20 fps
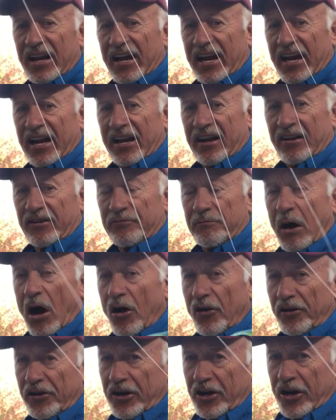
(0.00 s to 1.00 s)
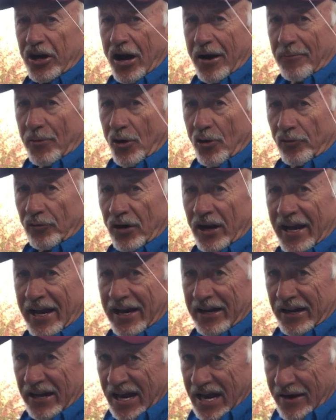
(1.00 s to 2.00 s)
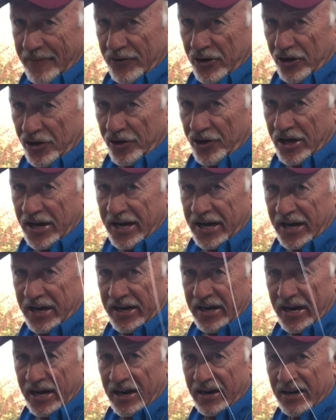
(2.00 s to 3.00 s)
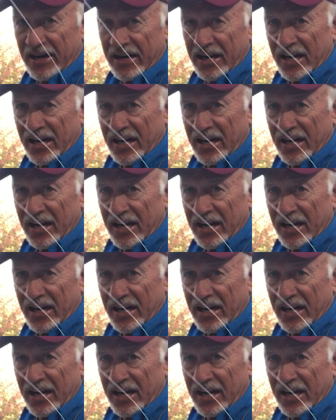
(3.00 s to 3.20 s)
And the smaller the number on lead, the heavier the lead now.